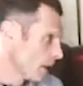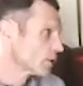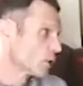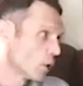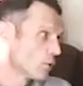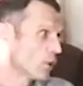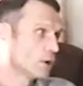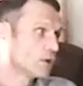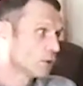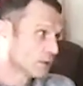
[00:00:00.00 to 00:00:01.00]
So
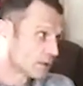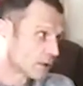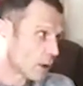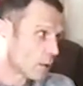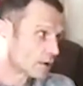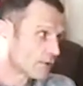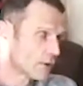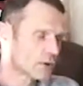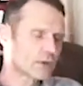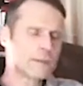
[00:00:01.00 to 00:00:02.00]
just do some slow ones
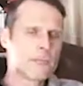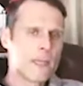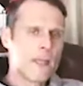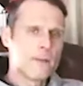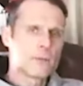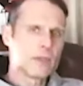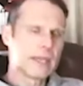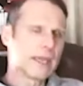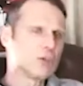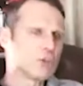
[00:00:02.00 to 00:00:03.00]
firstly. I
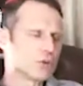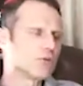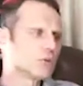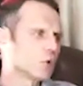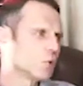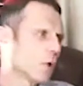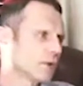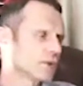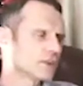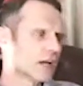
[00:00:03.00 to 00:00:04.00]
think Ed Sheeran's a good
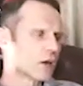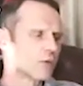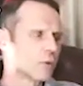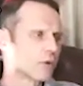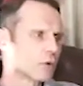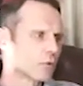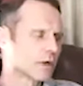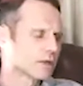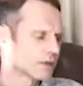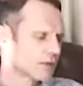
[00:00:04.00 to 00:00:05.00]
one to start off with
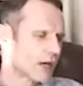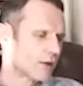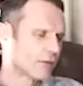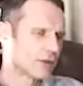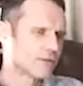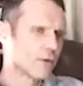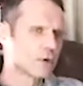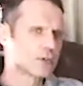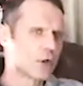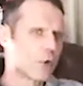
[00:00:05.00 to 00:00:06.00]
career. To start off on his
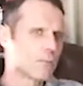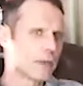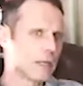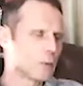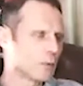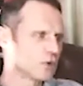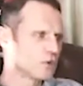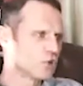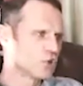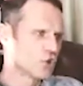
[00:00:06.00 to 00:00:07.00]
first album, he was
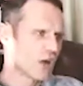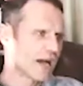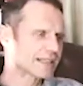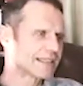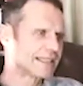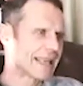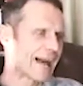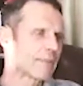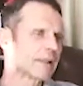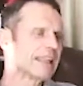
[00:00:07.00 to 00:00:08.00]
just
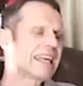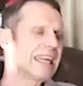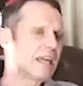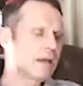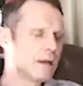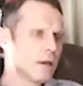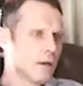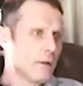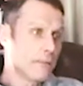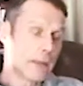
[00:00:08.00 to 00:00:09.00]
dabbling.
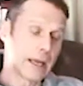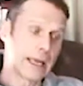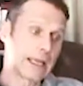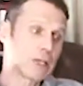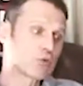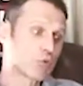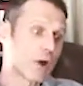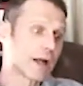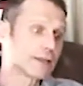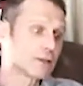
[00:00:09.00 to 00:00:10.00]
That his
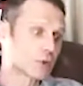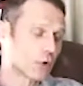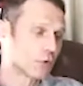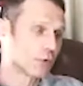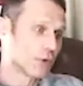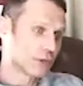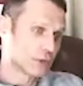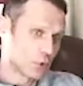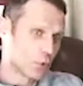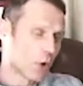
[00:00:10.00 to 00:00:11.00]
runs on
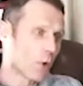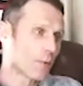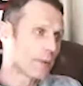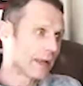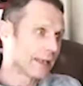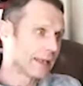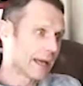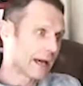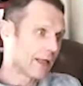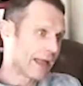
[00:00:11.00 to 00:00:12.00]
this new album and
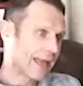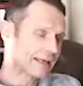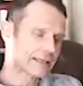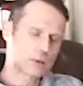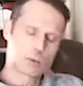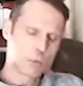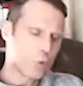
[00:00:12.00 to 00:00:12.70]
X,